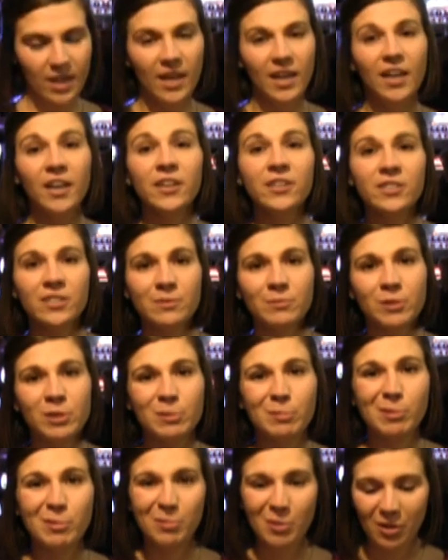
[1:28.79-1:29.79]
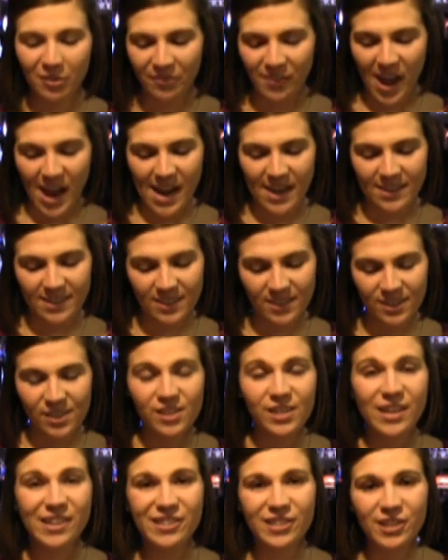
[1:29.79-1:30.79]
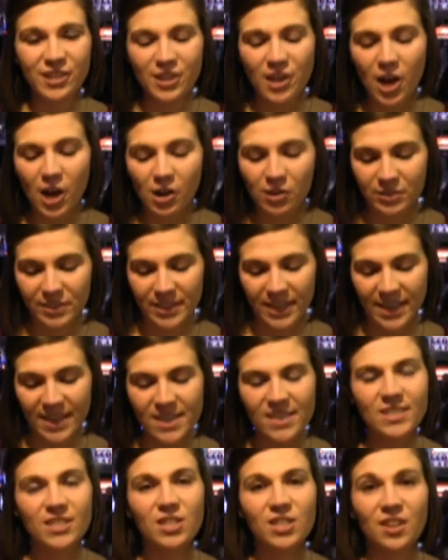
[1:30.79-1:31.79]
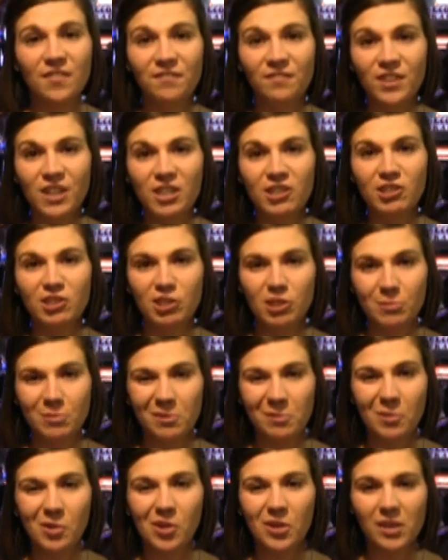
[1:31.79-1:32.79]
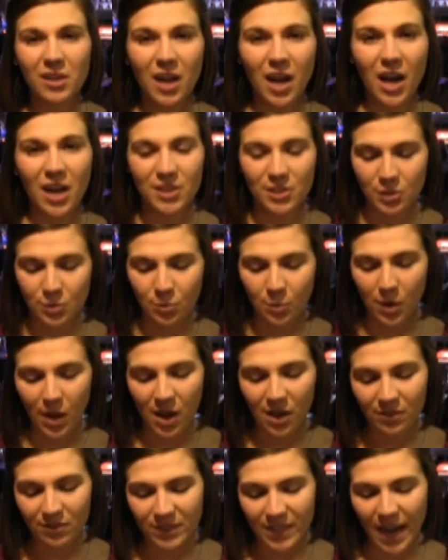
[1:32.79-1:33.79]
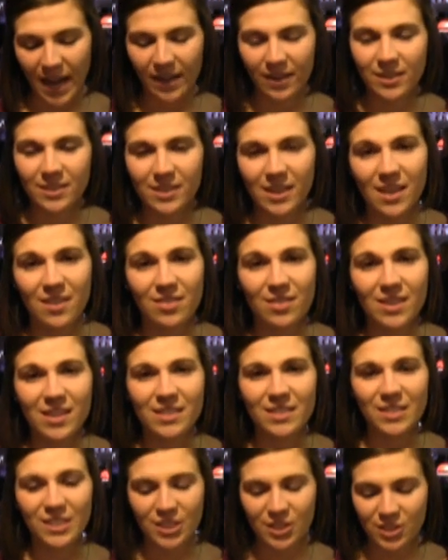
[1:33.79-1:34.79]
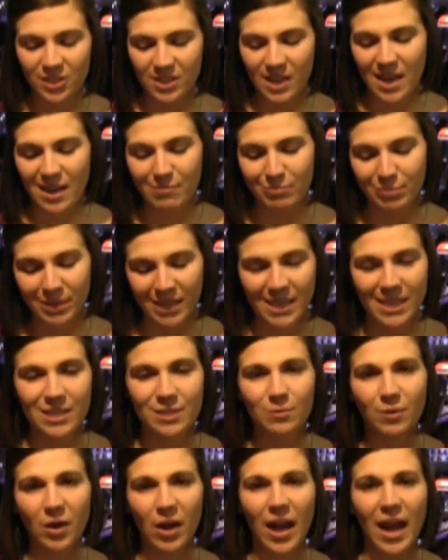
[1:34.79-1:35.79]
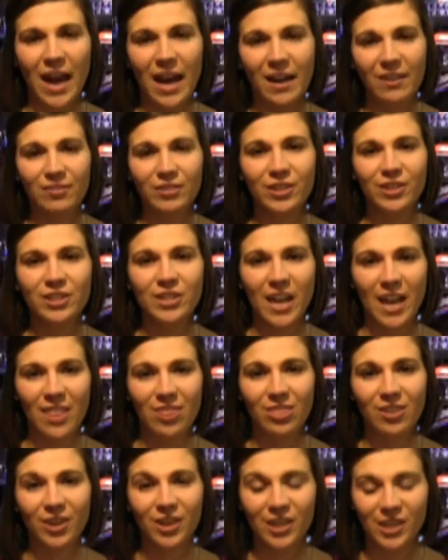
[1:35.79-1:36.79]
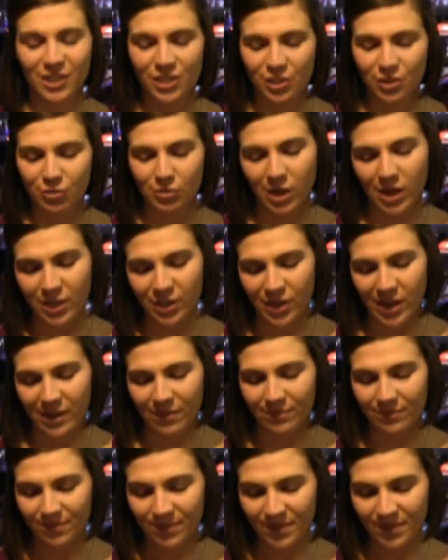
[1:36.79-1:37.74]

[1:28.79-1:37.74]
Here are some Super Bowl facts. Did you know tickets to the first Super Bowl cost $12 and this year's game tickets will average at $3,200?